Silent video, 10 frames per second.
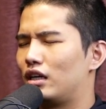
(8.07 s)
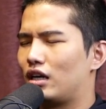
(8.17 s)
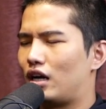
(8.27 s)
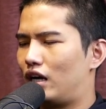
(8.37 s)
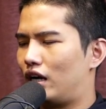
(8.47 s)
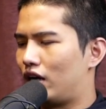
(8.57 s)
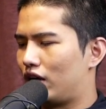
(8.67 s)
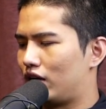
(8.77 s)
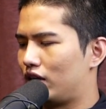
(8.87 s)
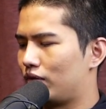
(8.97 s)

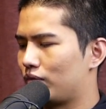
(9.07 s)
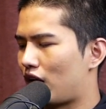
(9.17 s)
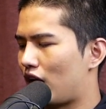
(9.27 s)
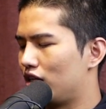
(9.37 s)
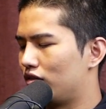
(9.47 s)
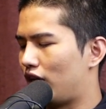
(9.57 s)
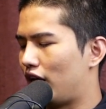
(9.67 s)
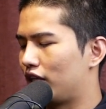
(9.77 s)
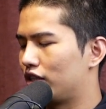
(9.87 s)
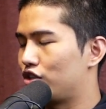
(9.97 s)
kind of like
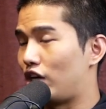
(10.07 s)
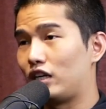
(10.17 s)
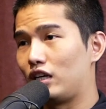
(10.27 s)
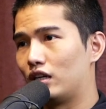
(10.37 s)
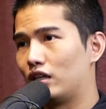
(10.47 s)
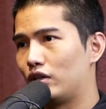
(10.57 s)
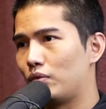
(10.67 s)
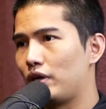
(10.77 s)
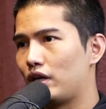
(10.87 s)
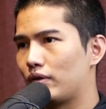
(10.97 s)
shaking a little bit,